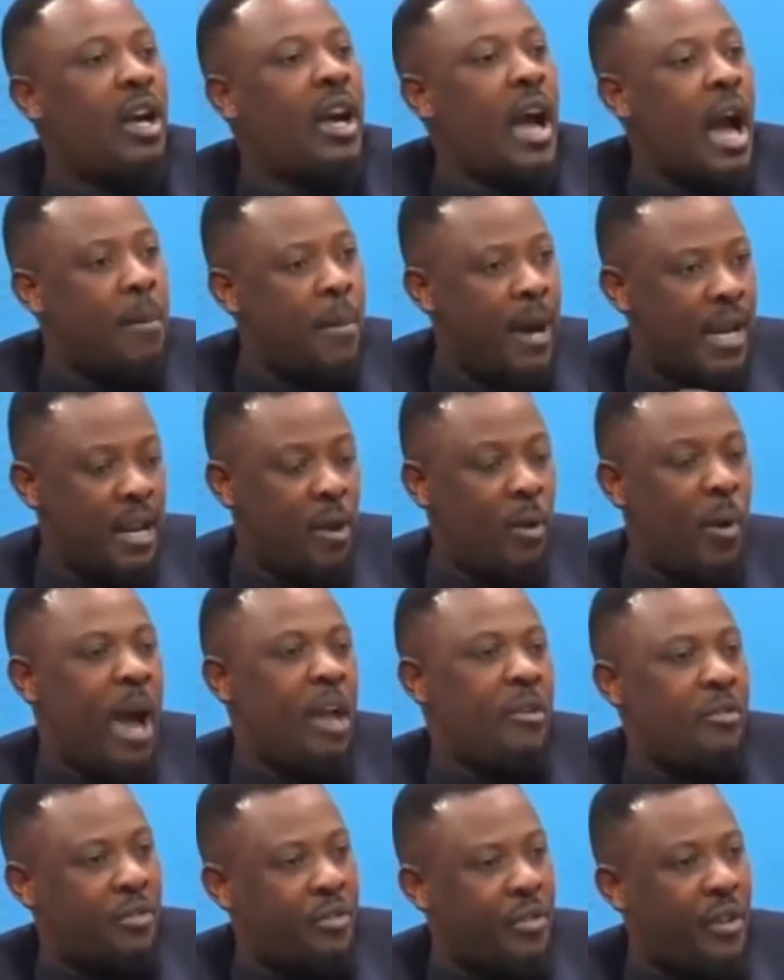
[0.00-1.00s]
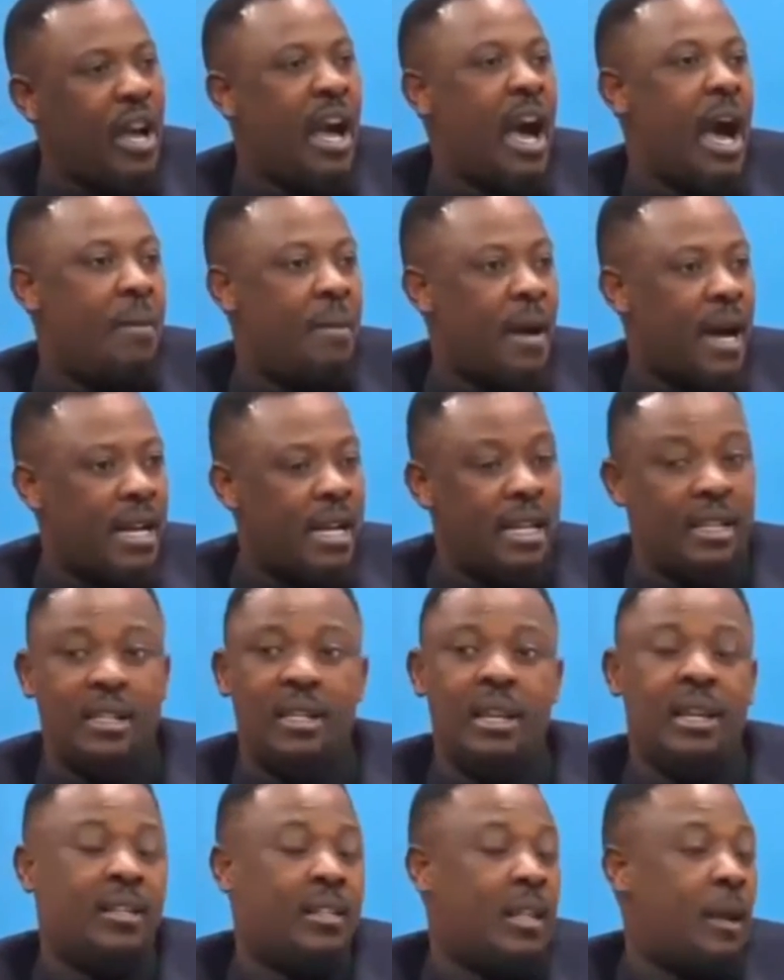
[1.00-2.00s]
about the wife, about this.
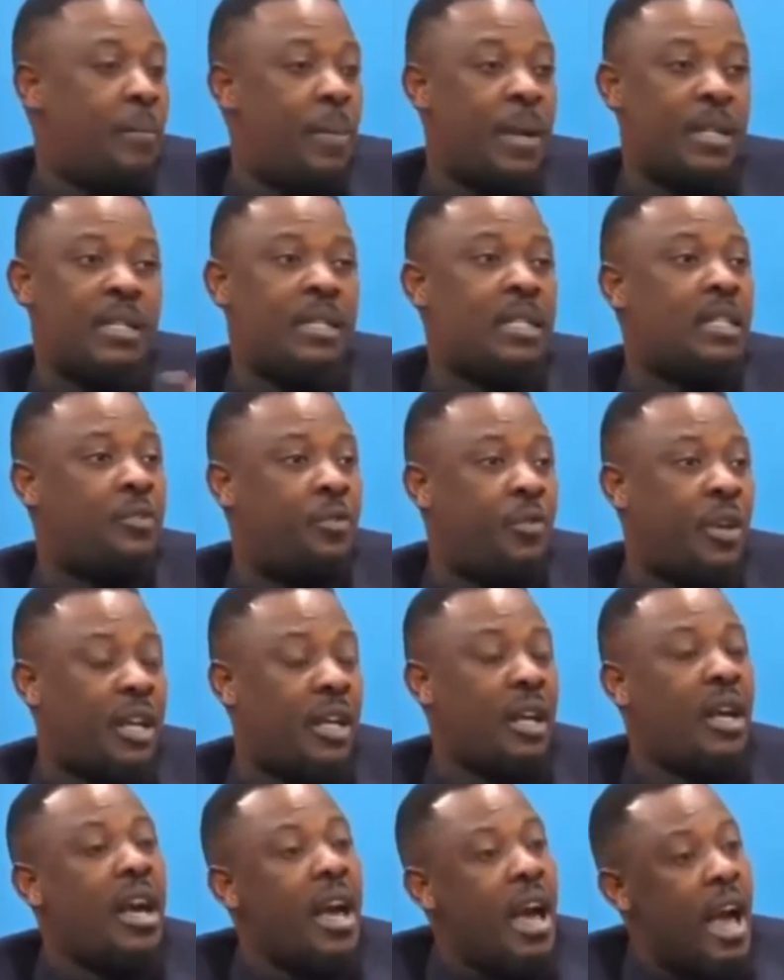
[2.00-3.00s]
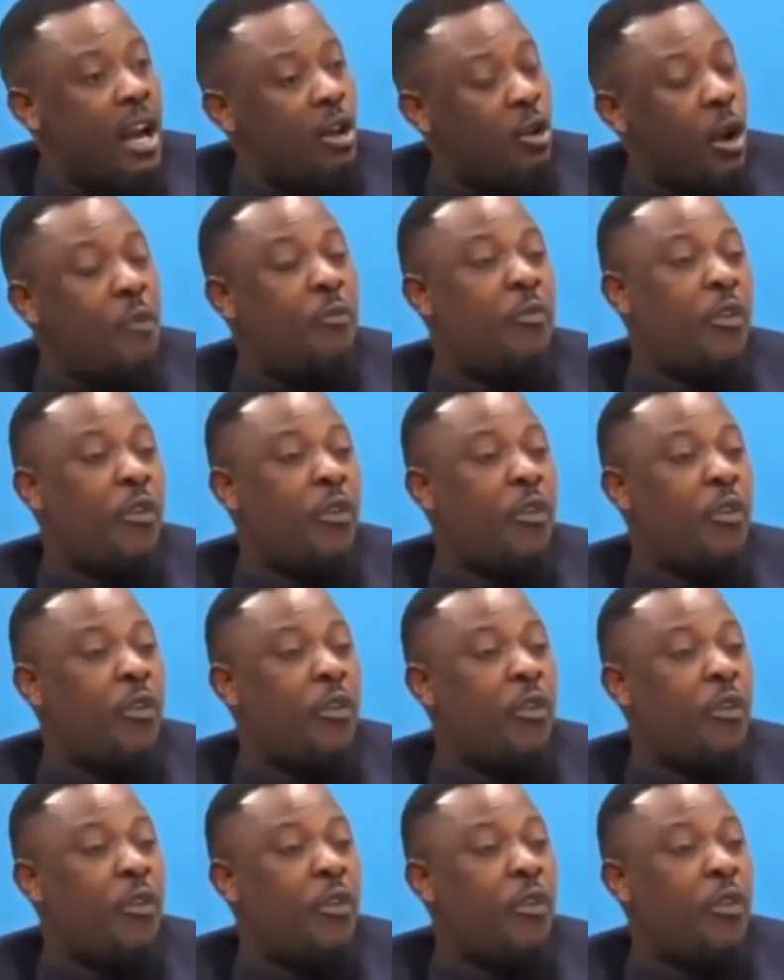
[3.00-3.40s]
The person is fake. And don't